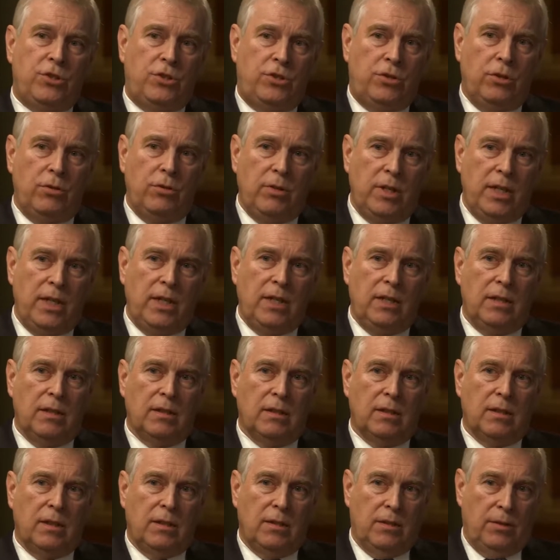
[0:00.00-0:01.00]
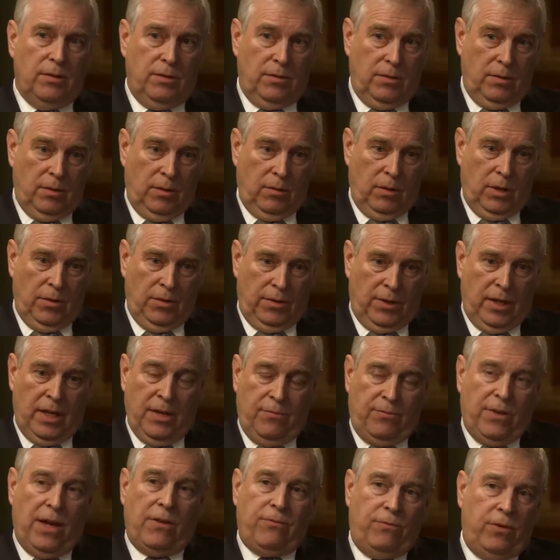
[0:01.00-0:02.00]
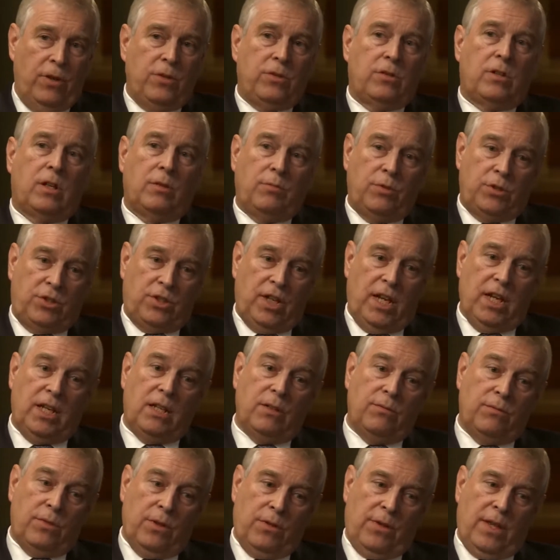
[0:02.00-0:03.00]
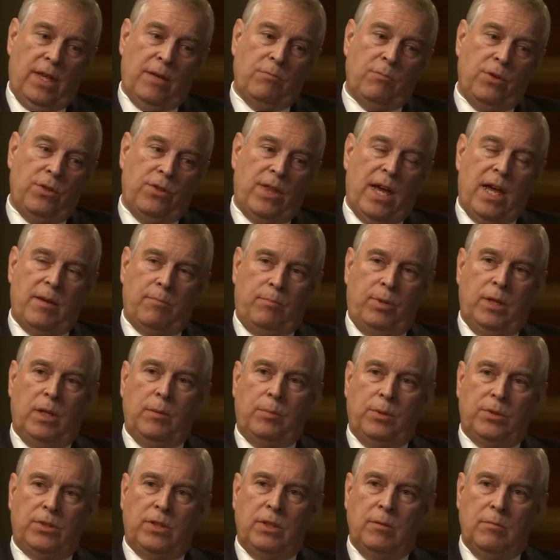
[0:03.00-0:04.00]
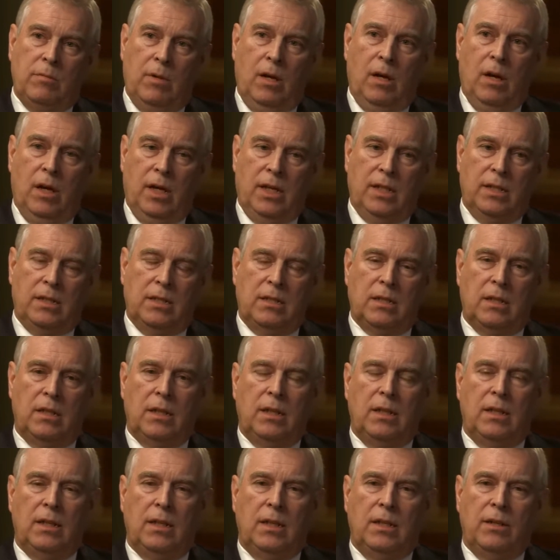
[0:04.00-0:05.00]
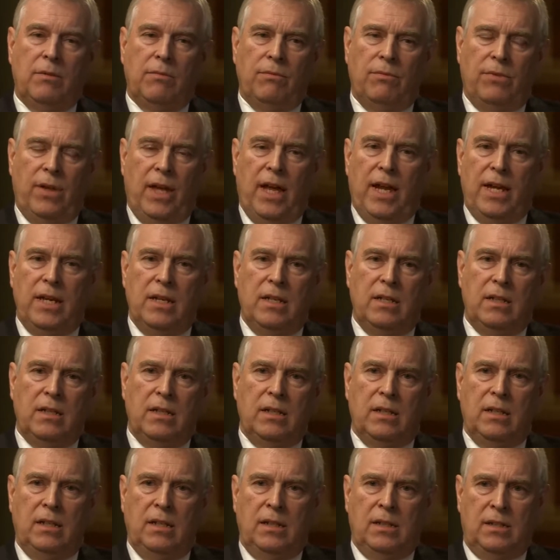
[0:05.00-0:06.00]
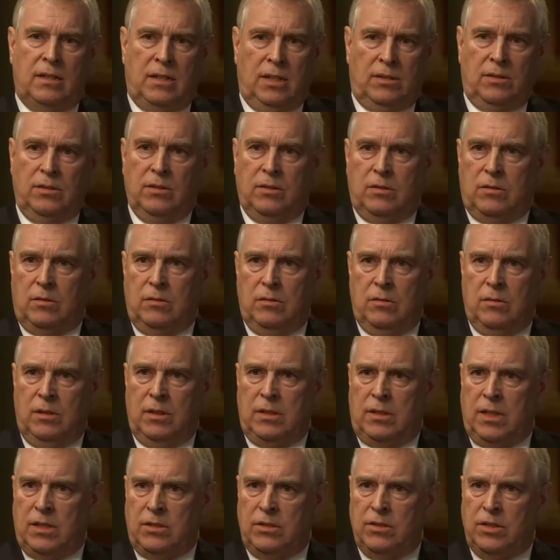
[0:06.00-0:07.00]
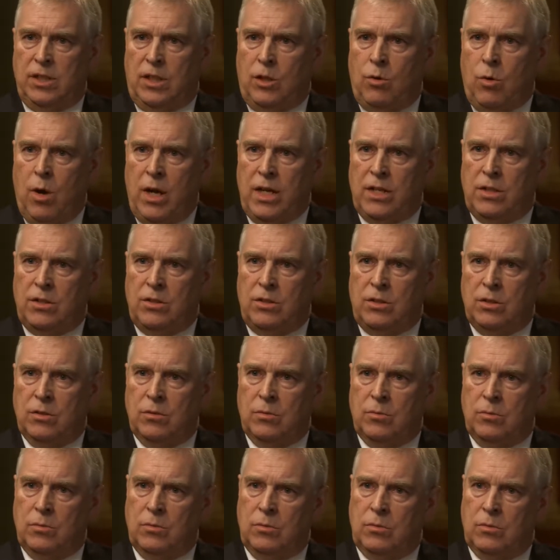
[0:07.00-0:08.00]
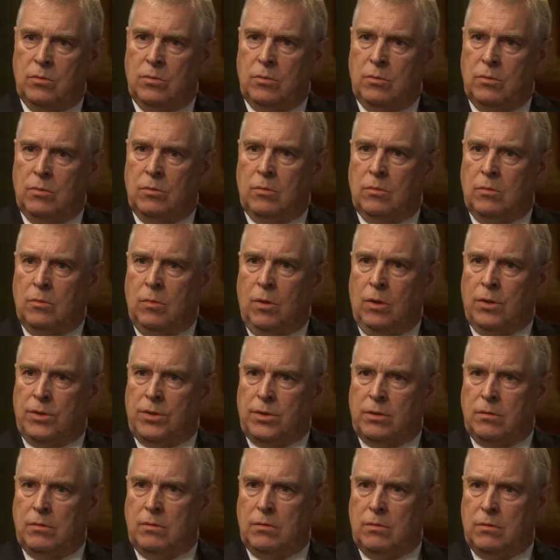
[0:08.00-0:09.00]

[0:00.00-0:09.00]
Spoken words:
doing, if that photograph was taken for that with that purpose in mind, then it doesn't equate to what